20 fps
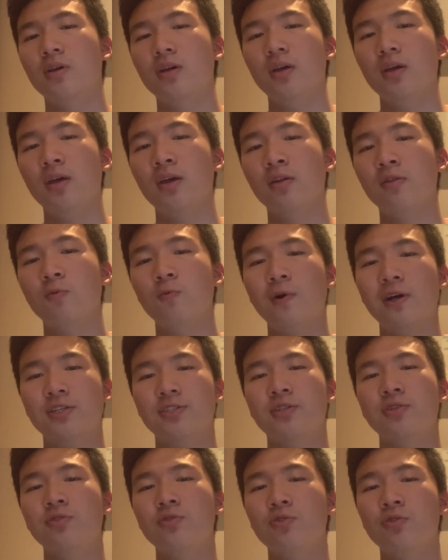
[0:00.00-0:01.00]
in
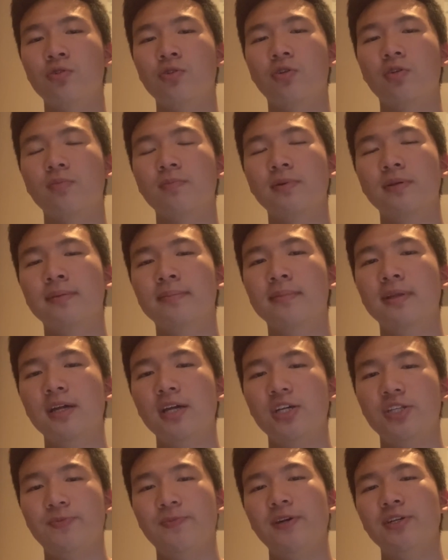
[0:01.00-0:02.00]
Western Europe,
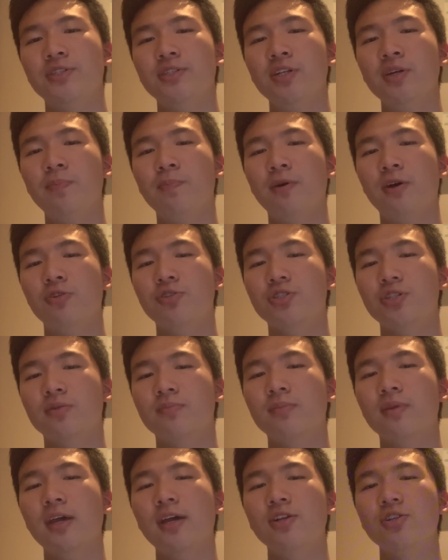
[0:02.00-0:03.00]
especially
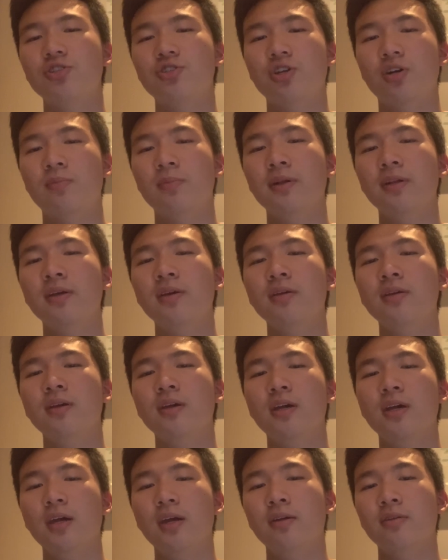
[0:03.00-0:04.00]
Belgium and Germany,
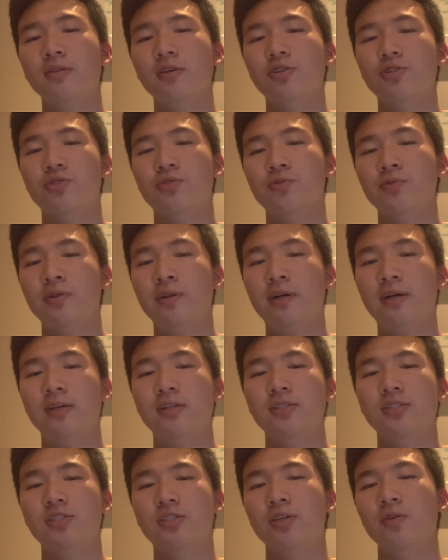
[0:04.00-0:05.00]

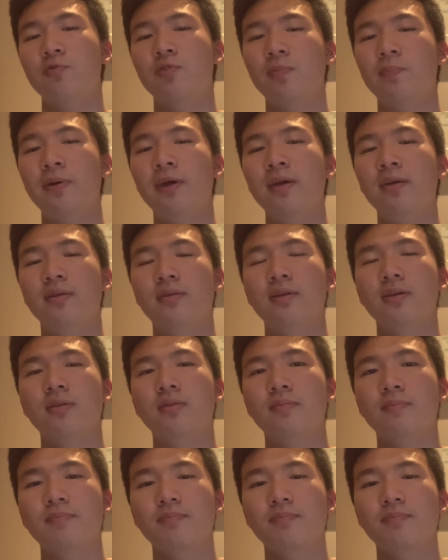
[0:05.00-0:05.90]
industrialized rapidly.